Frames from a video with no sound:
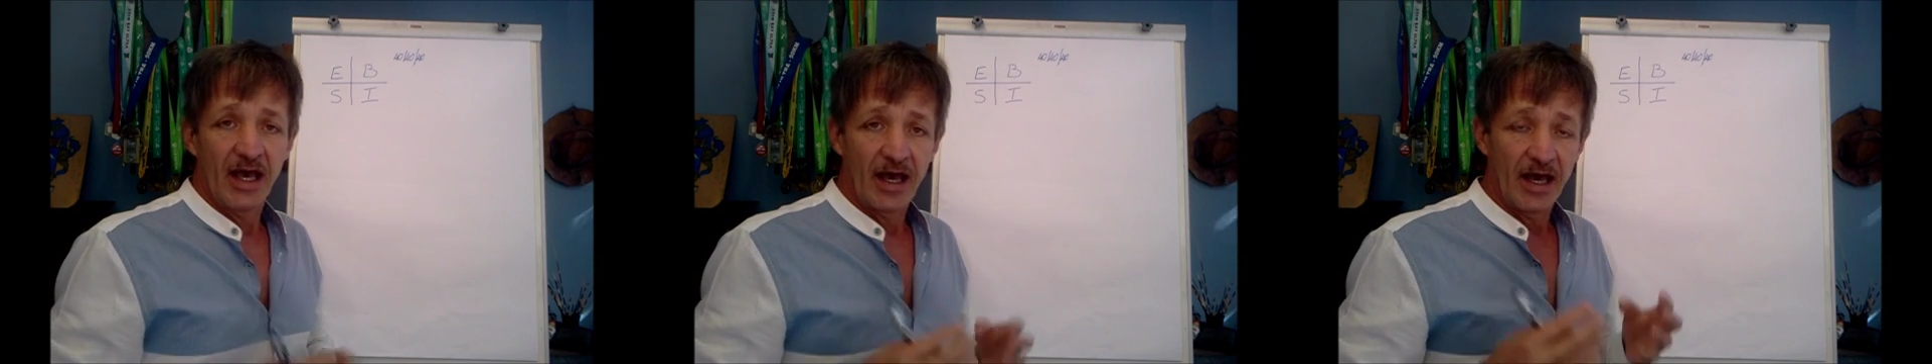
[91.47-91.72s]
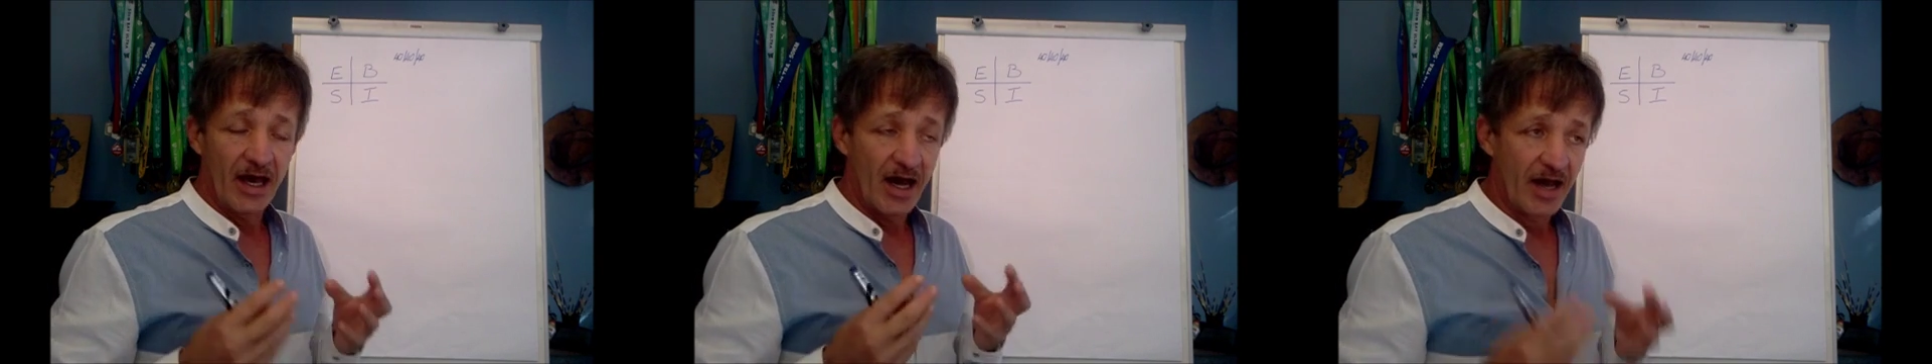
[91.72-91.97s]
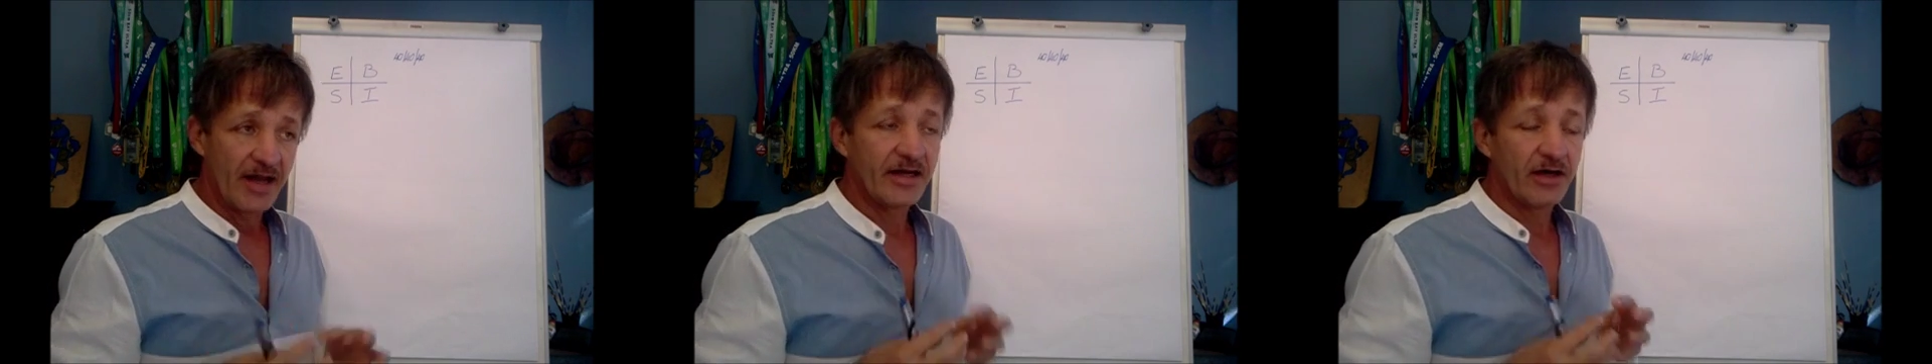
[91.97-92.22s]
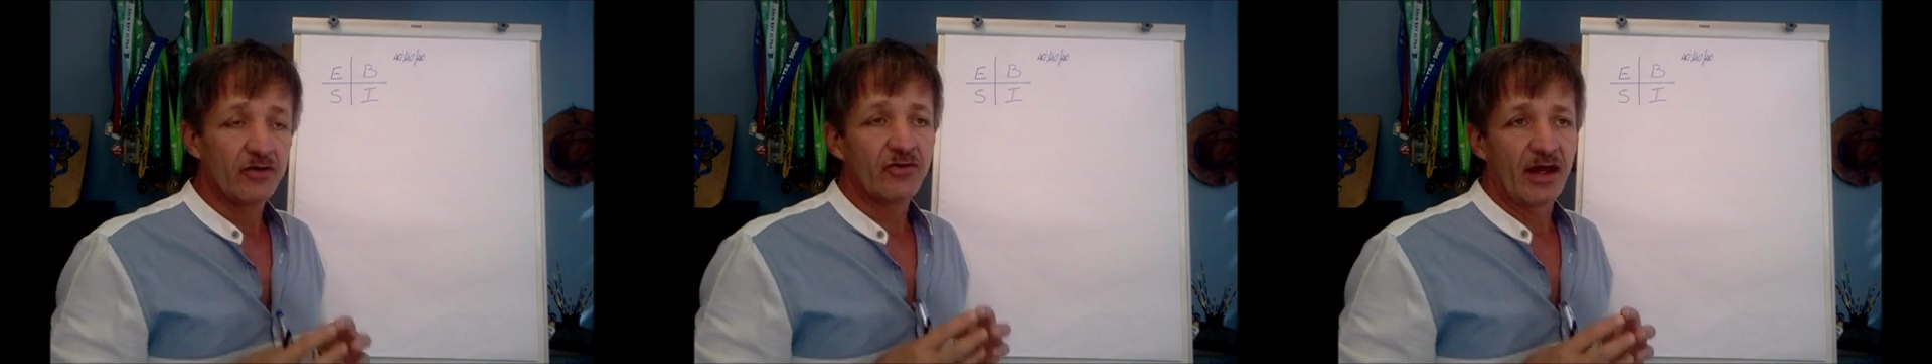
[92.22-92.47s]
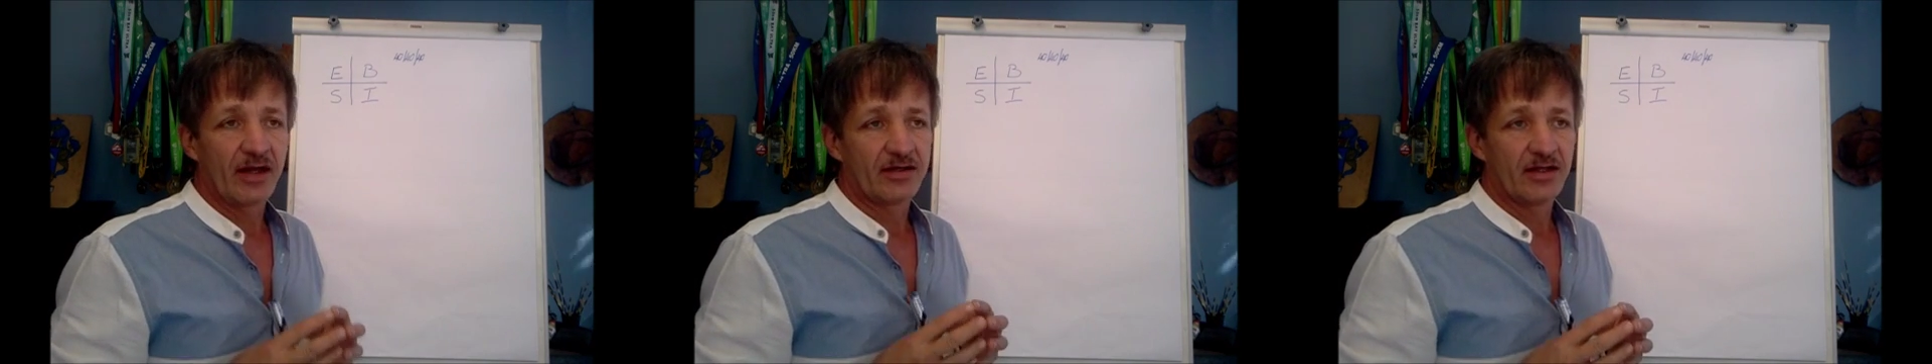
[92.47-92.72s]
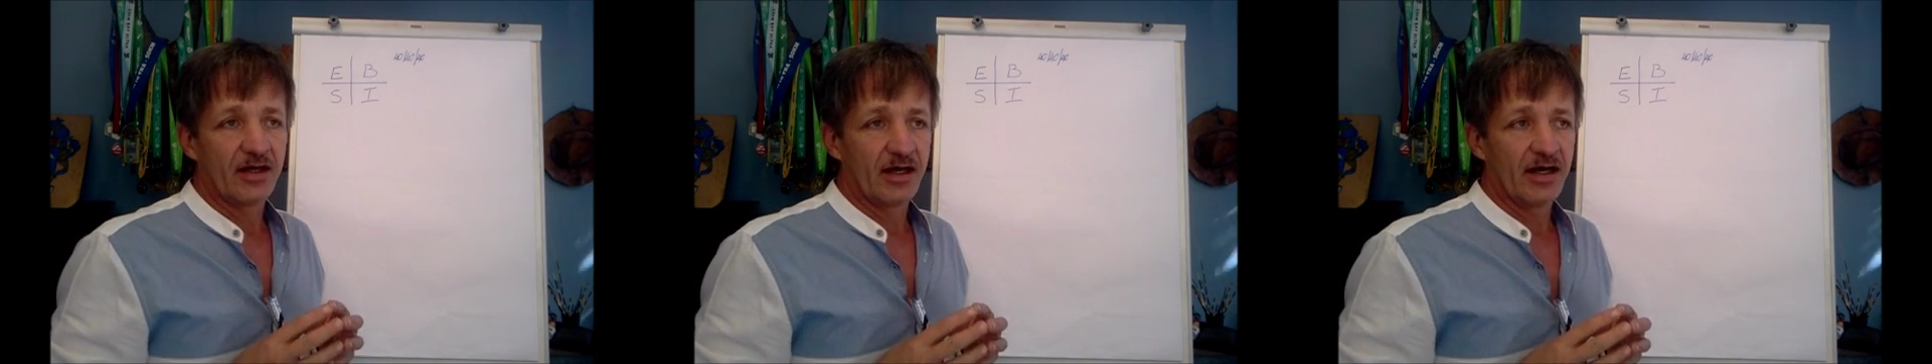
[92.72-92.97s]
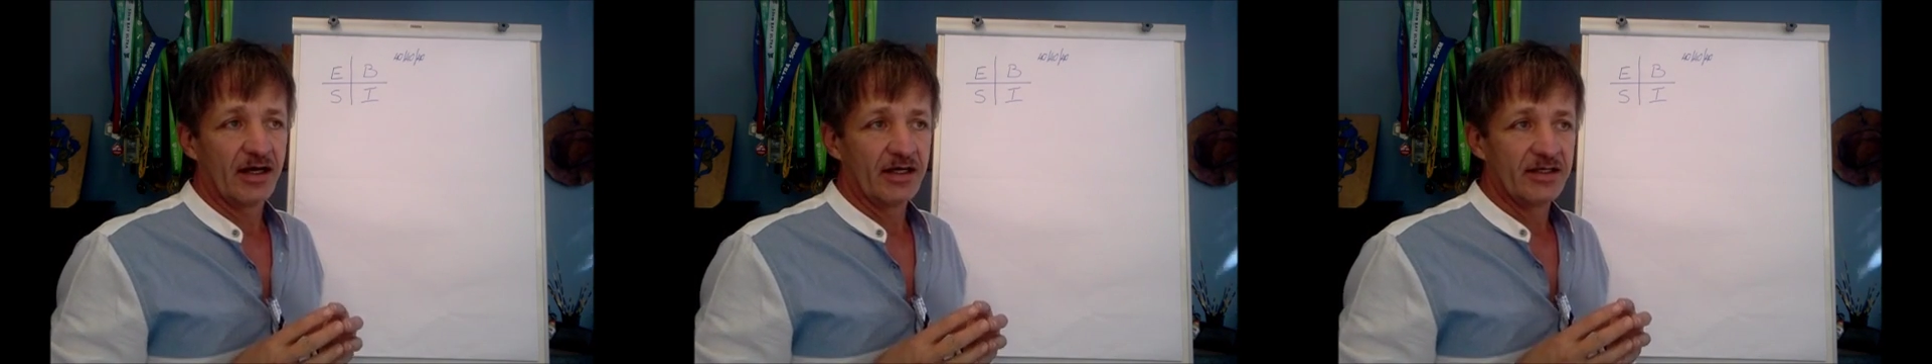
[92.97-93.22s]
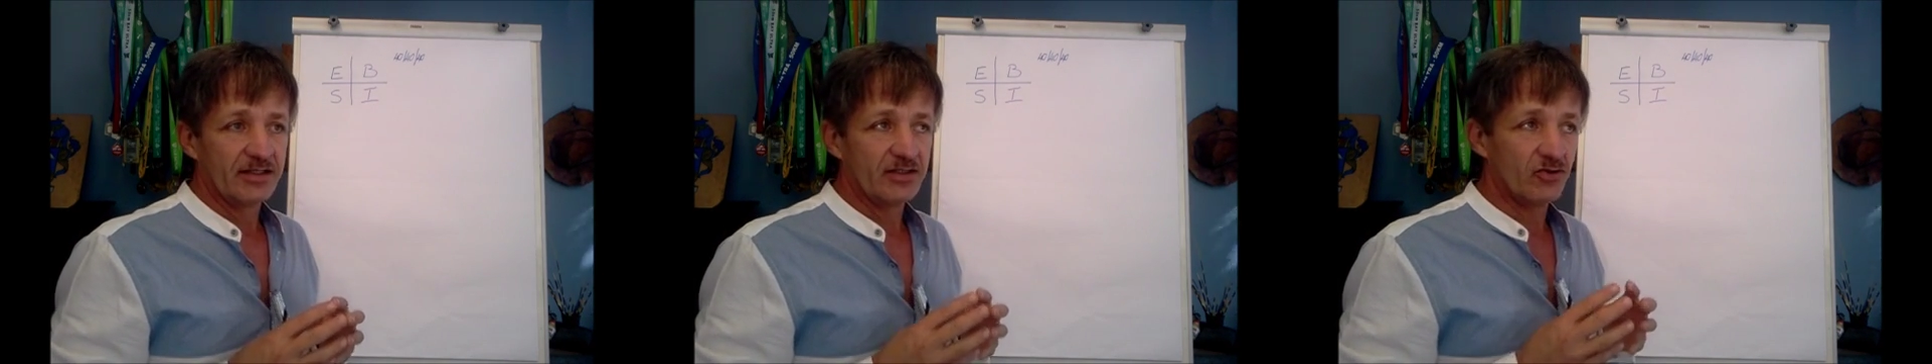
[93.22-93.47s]
I know
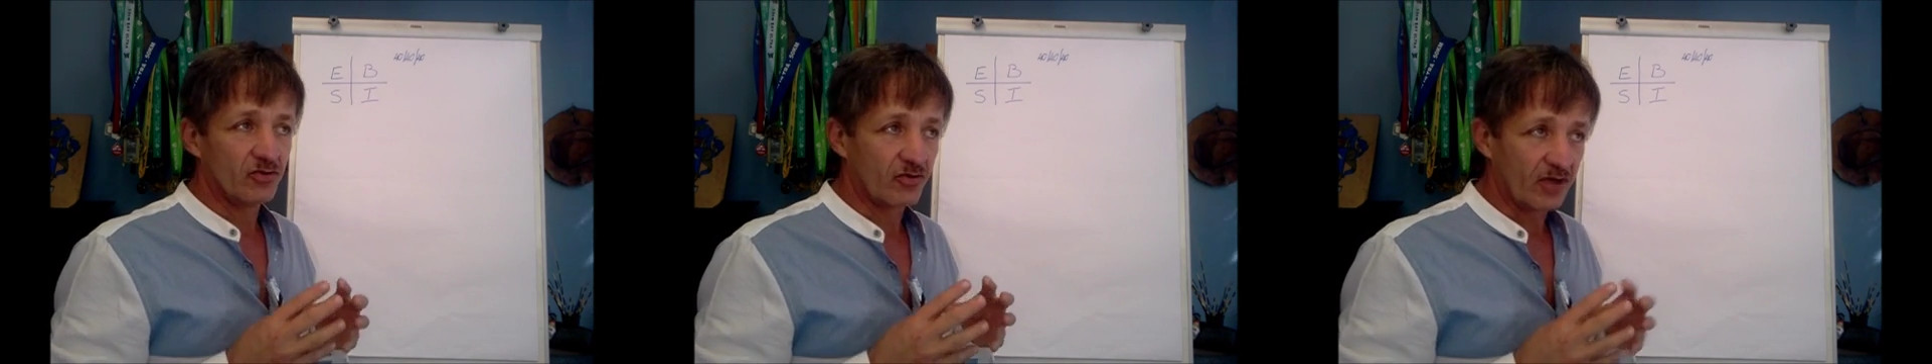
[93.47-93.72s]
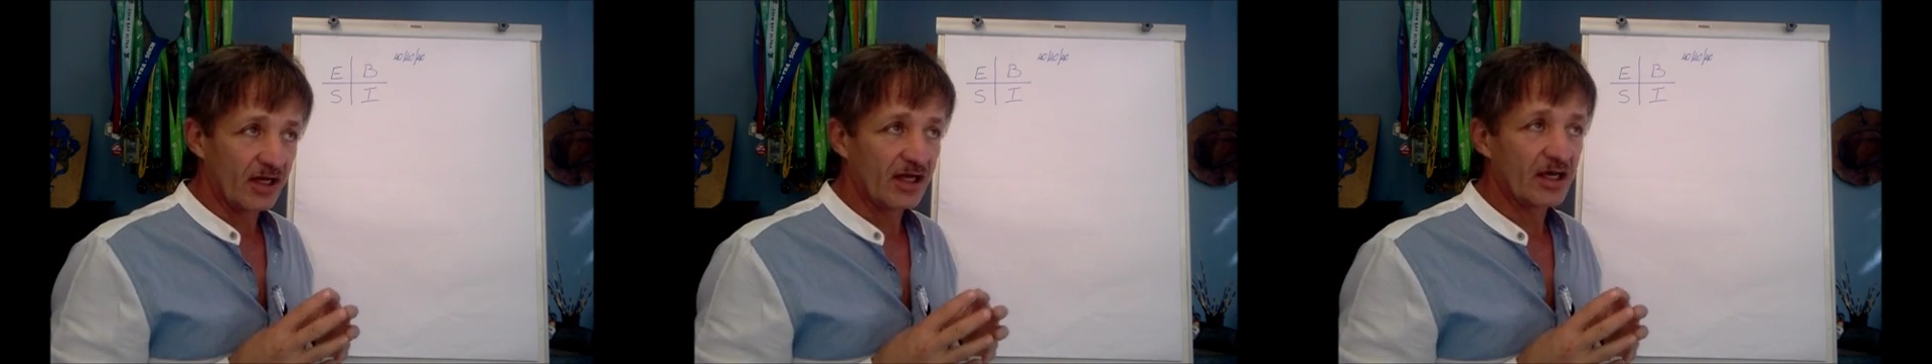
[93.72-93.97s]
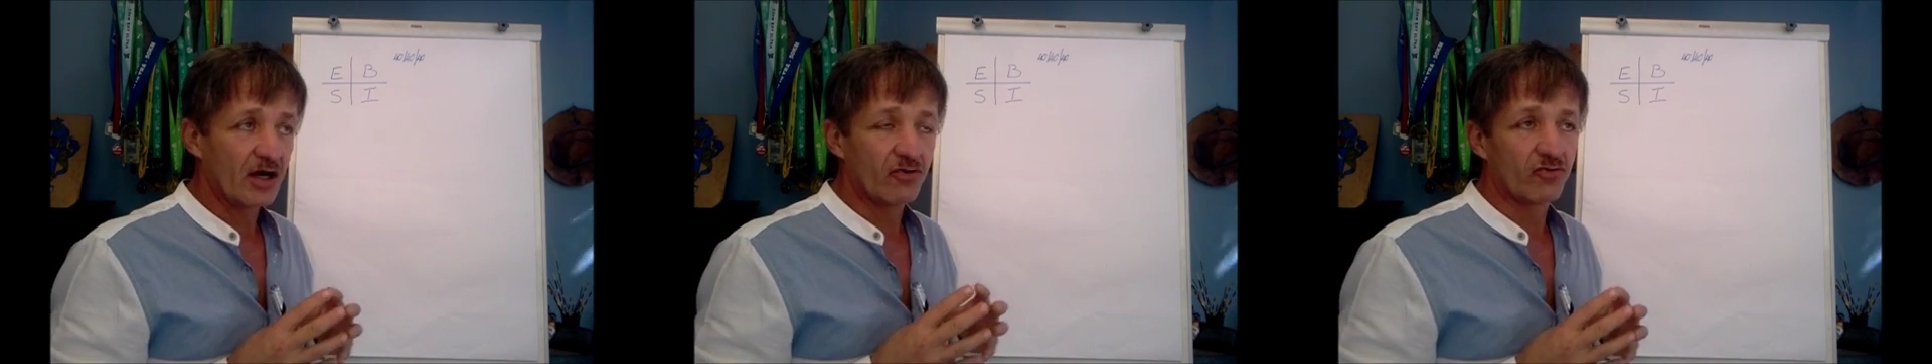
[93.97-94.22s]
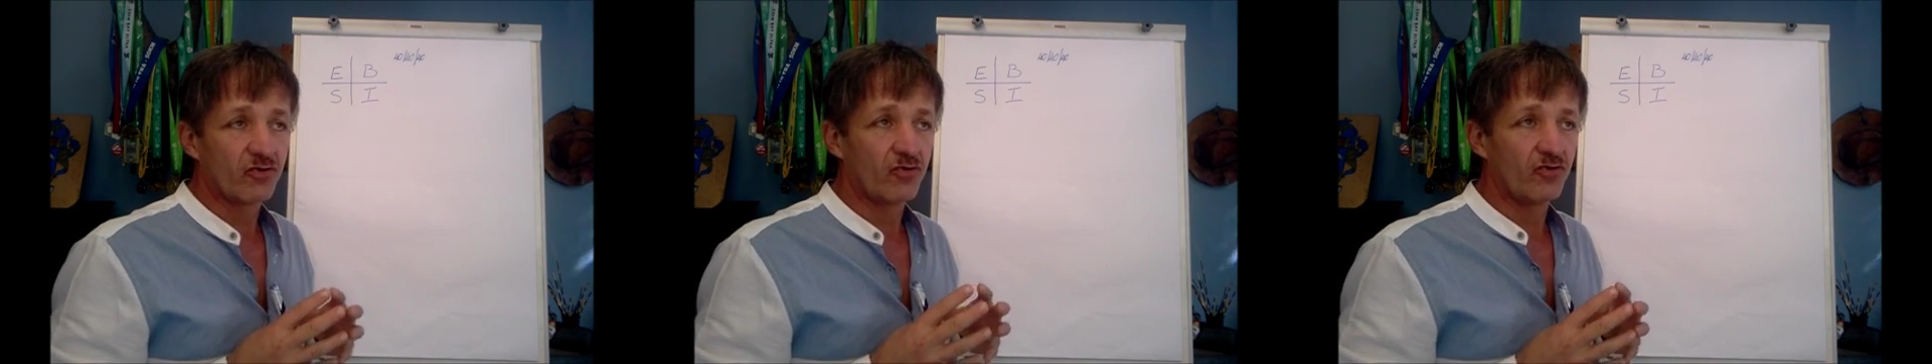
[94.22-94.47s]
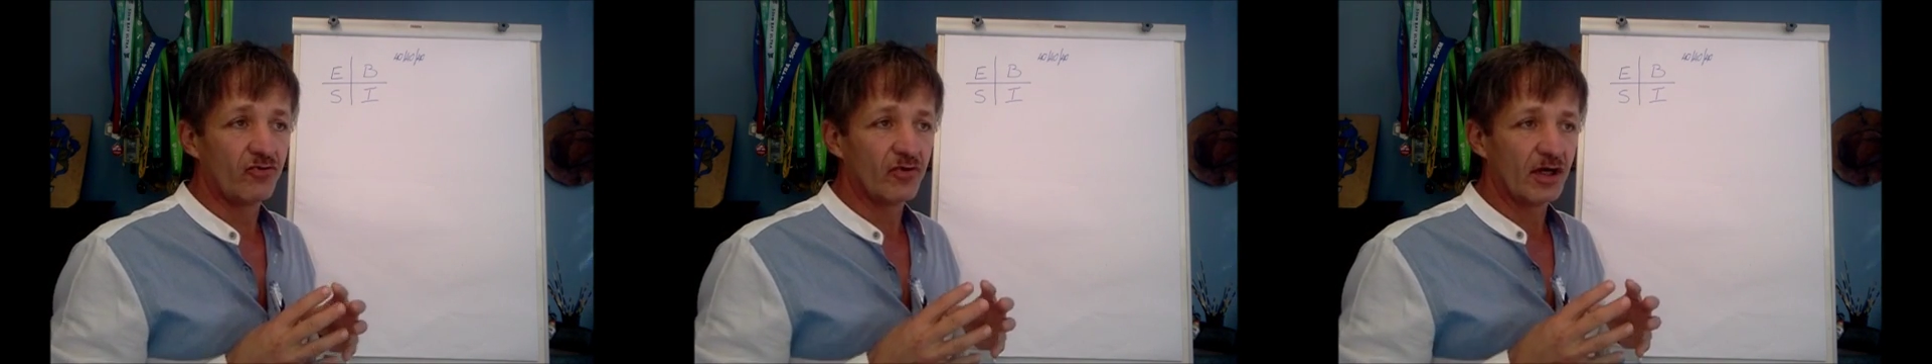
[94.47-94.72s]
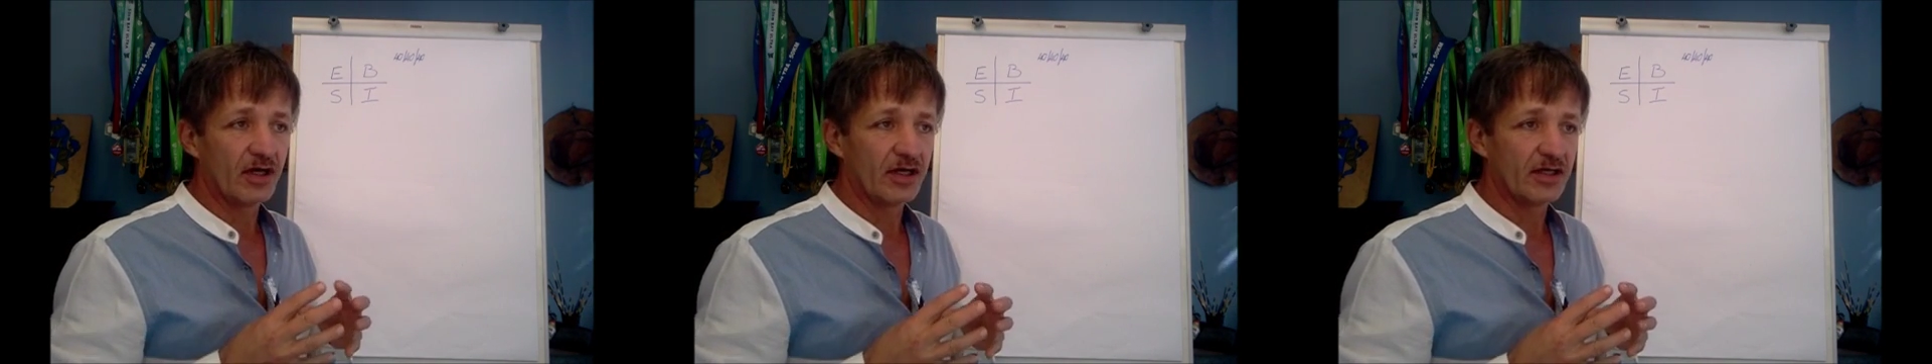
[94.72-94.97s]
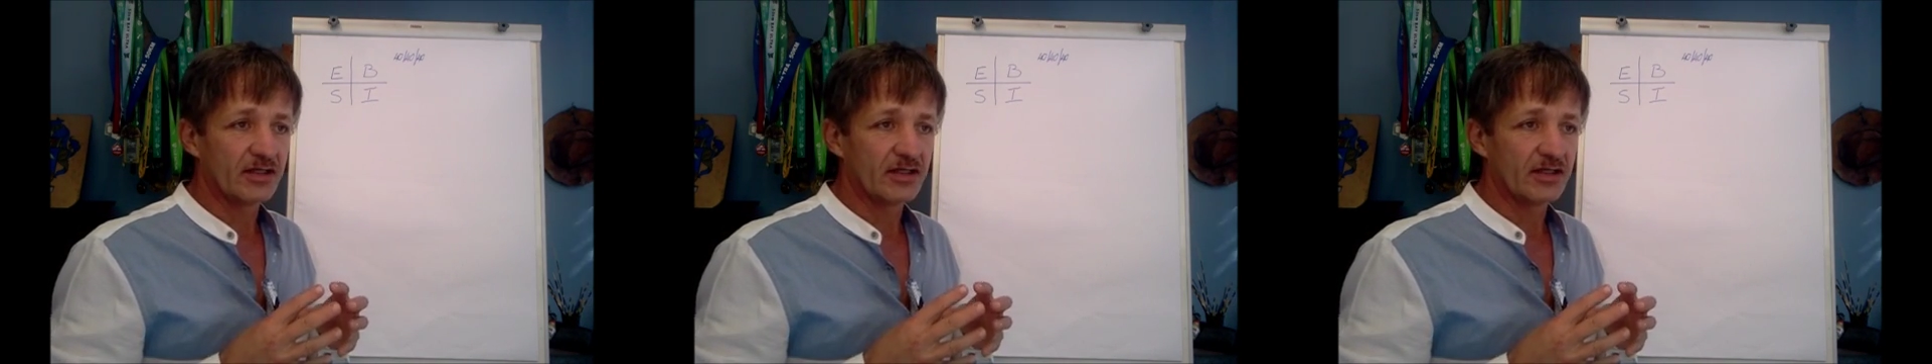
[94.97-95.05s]
that you really go through